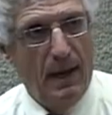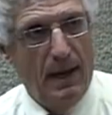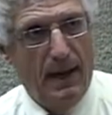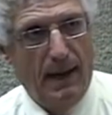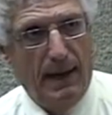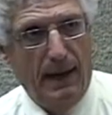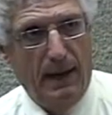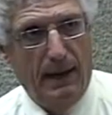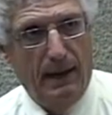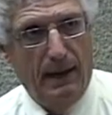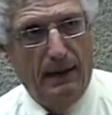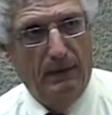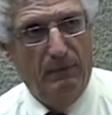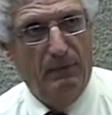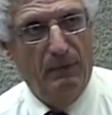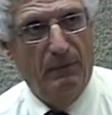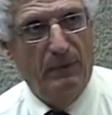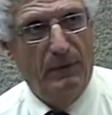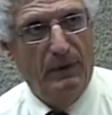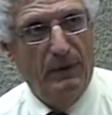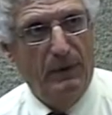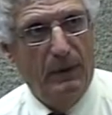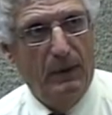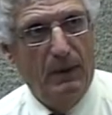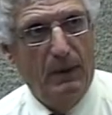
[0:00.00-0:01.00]

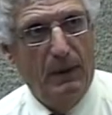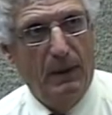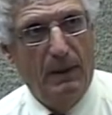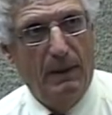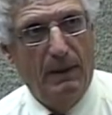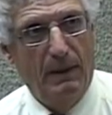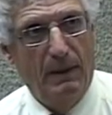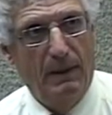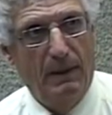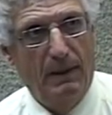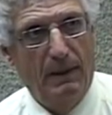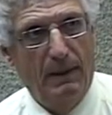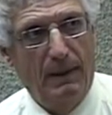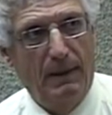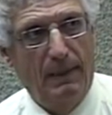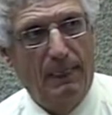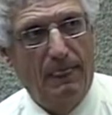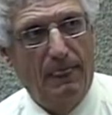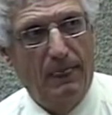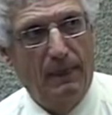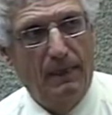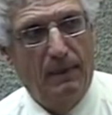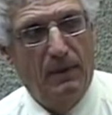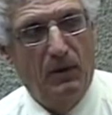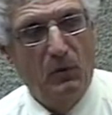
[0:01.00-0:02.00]
And
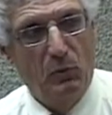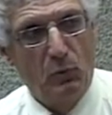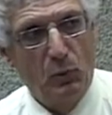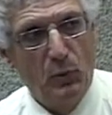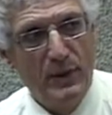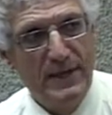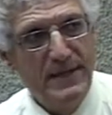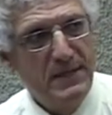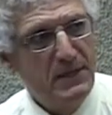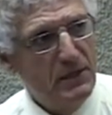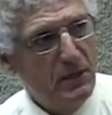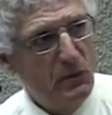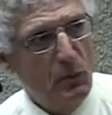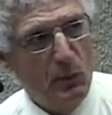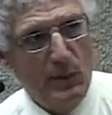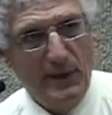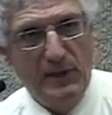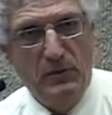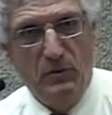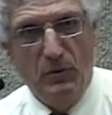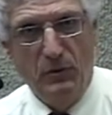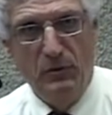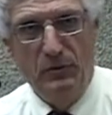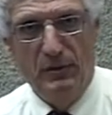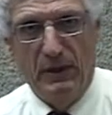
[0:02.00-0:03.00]
the reason we
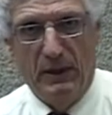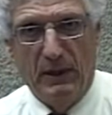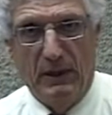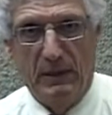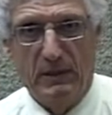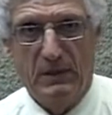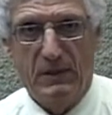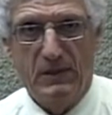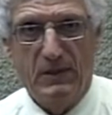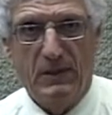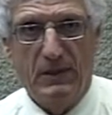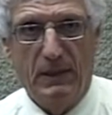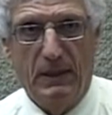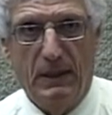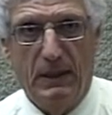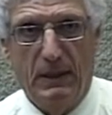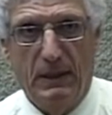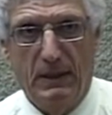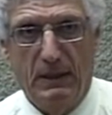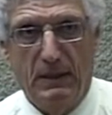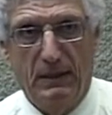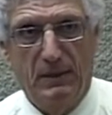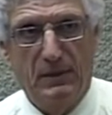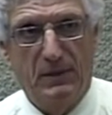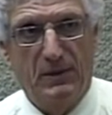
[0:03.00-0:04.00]
do this
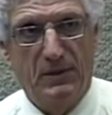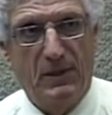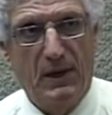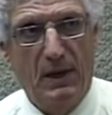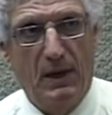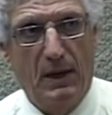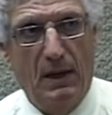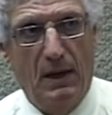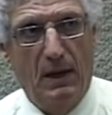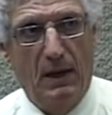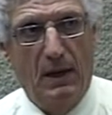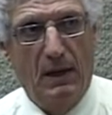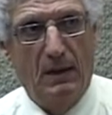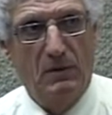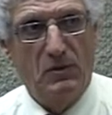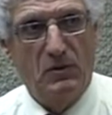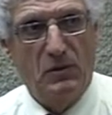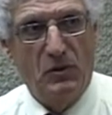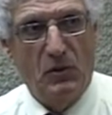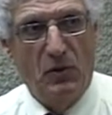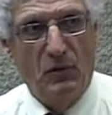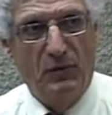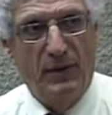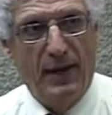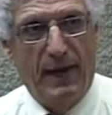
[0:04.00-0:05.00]
is
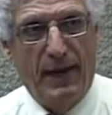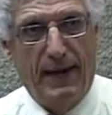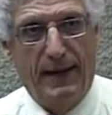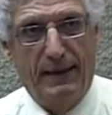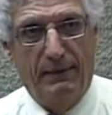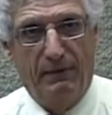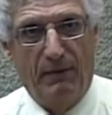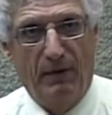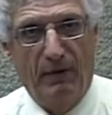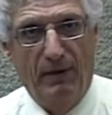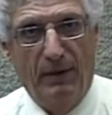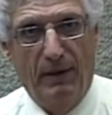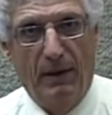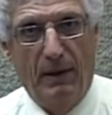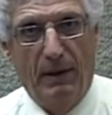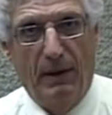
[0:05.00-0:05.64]
so that